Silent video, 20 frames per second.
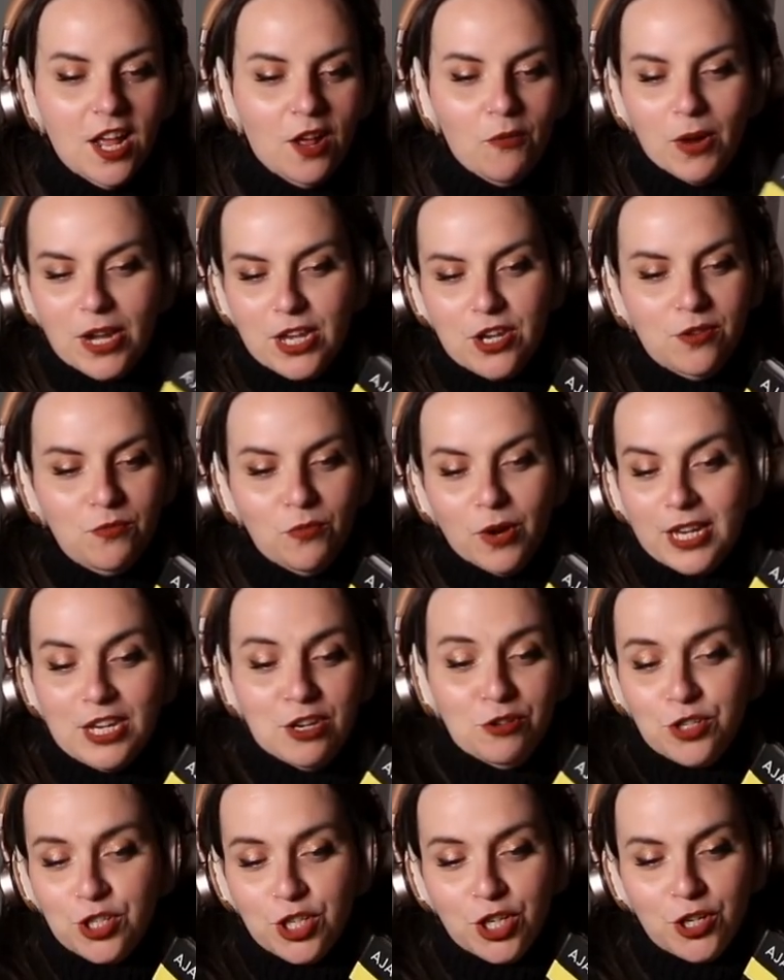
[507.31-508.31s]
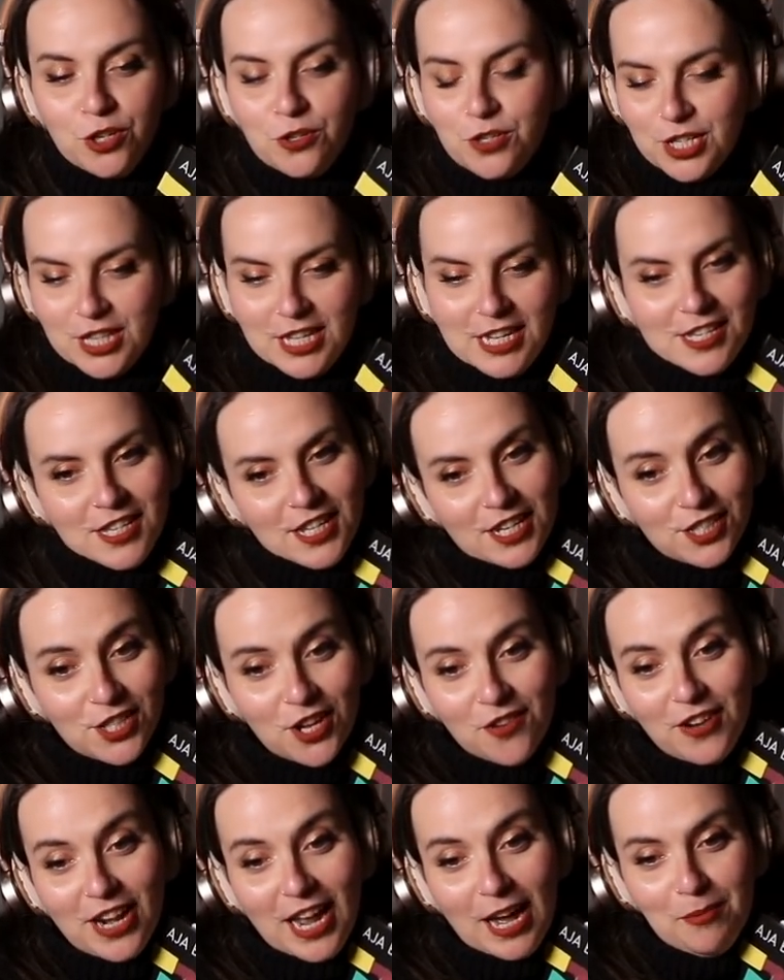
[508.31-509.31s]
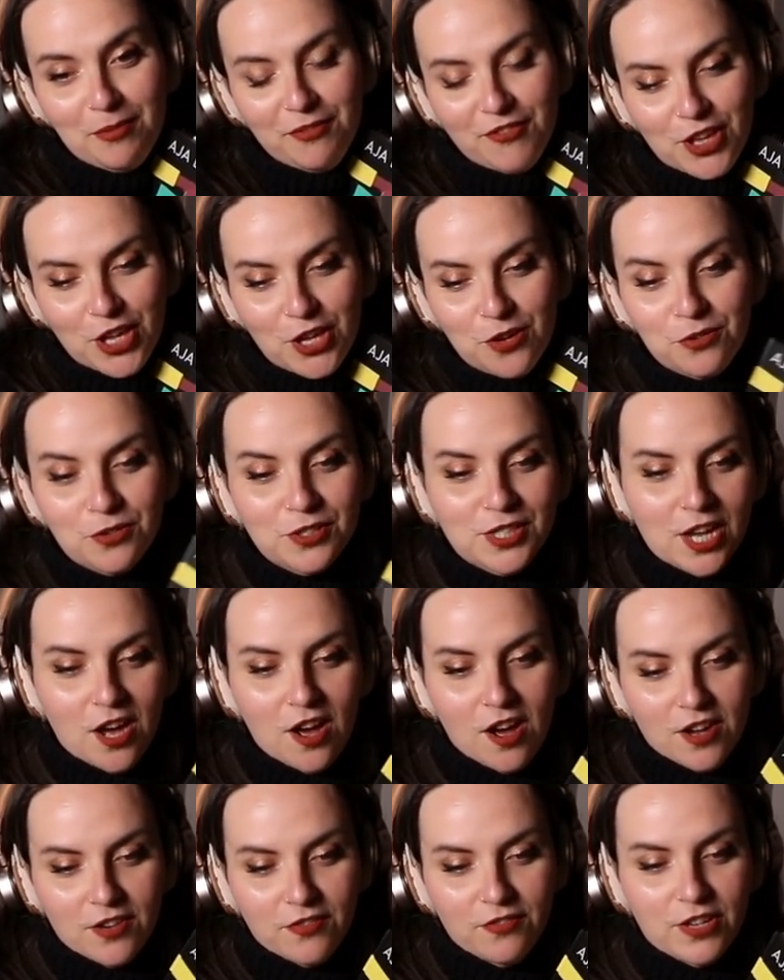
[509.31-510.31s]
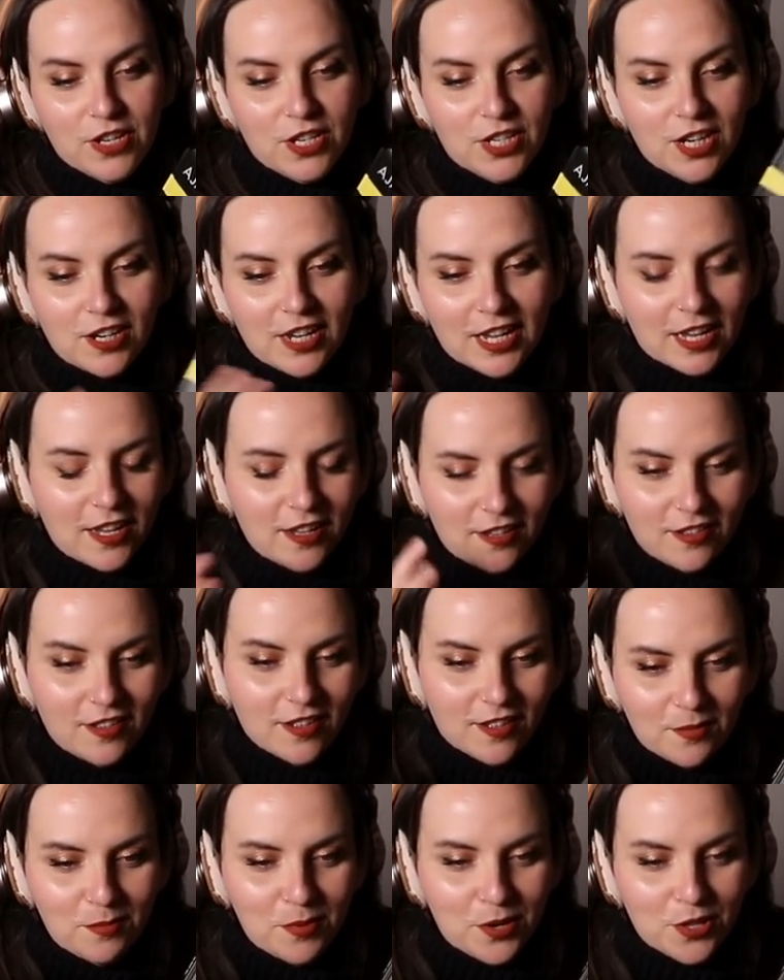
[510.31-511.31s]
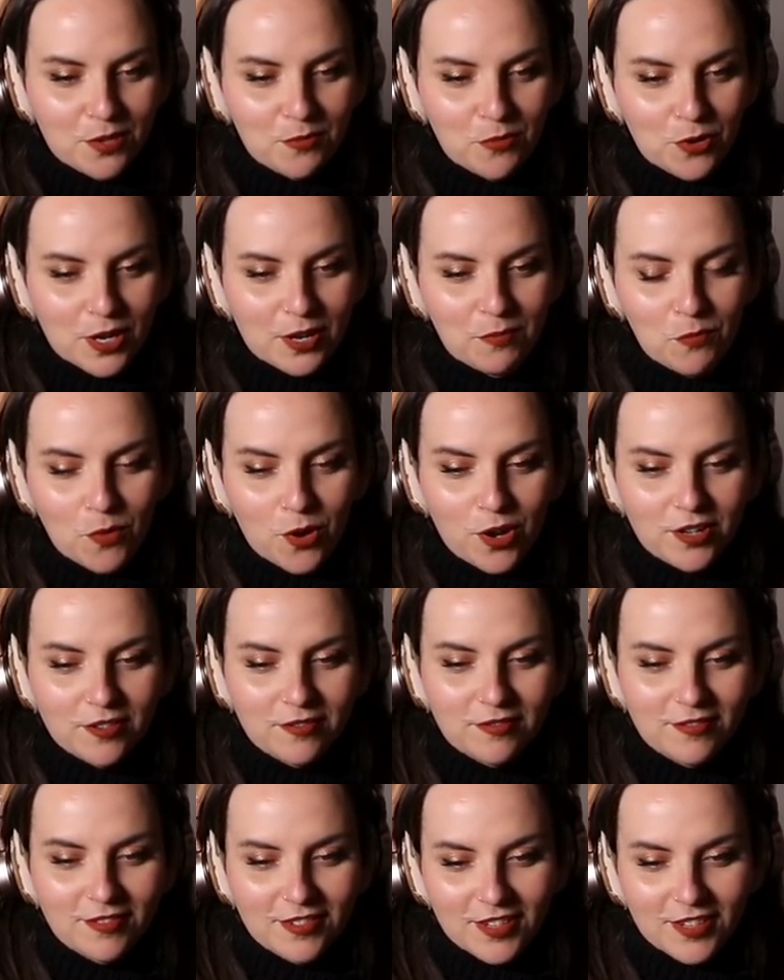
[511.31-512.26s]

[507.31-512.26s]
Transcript: when you when you do do these things overlap for you or is it hard for you to like put them all in one